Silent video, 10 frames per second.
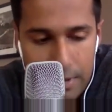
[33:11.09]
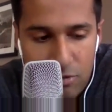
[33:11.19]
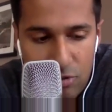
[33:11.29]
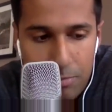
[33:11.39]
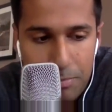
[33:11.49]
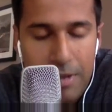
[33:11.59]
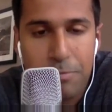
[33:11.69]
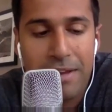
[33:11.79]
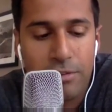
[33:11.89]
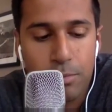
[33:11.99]
She has
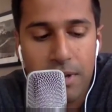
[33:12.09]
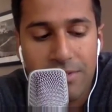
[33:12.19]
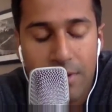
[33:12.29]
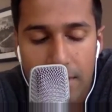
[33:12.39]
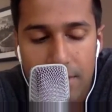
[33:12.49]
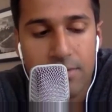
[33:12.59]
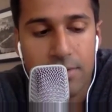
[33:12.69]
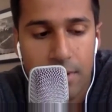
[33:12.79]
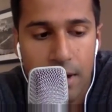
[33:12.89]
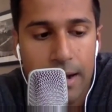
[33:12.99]
passed away since.
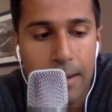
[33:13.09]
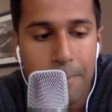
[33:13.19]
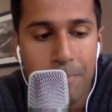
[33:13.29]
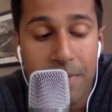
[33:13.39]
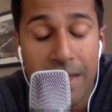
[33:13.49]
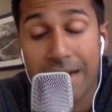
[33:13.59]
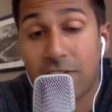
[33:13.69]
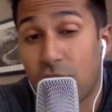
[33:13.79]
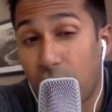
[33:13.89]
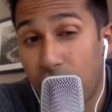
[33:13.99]
An
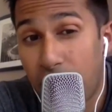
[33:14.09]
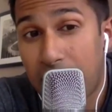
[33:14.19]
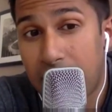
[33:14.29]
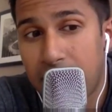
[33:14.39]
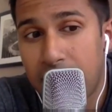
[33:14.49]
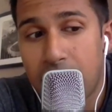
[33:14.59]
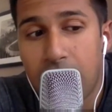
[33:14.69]
ex-girlfriend,